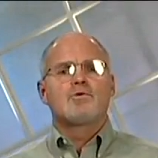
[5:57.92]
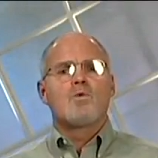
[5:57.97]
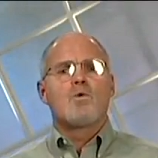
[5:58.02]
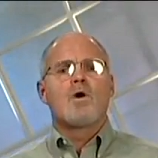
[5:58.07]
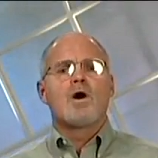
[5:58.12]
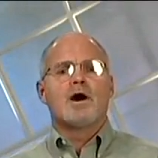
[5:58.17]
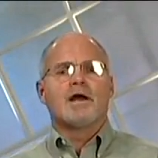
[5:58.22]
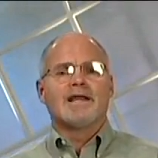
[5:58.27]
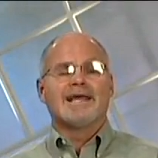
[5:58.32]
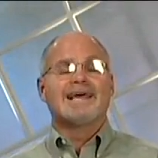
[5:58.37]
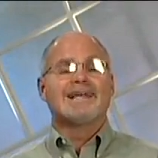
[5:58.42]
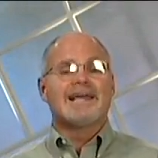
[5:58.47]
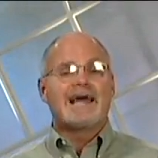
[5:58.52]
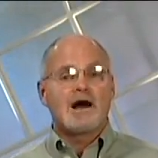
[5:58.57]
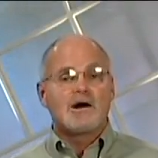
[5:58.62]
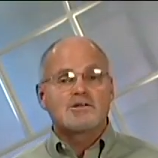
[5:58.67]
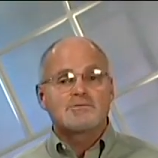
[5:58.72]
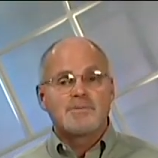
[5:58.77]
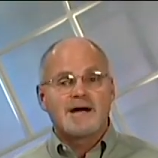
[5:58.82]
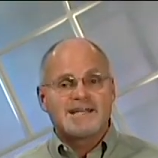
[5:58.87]
1, and
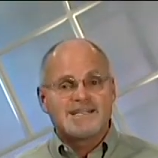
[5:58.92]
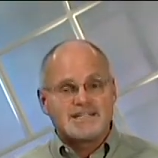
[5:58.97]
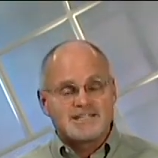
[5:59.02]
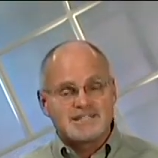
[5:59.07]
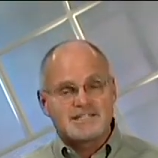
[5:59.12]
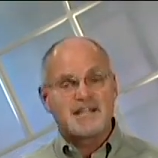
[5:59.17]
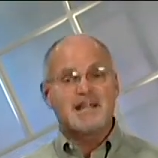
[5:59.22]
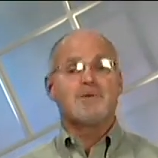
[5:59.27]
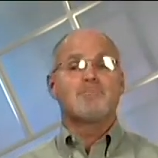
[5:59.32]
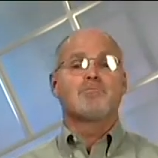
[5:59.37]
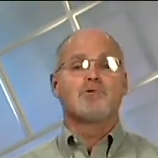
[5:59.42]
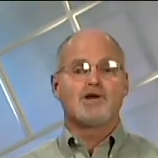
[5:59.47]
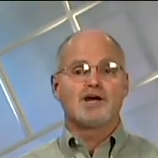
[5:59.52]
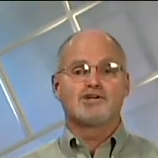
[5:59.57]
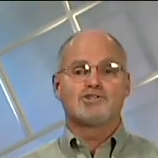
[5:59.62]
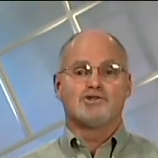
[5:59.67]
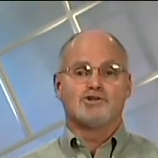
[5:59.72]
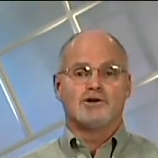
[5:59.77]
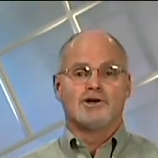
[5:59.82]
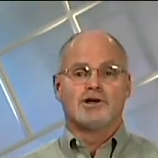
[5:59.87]
now it's my distinct
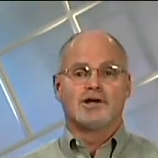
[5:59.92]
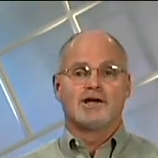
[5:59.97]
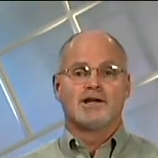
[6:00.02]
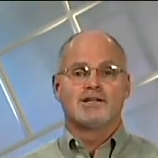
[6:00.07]
pleasure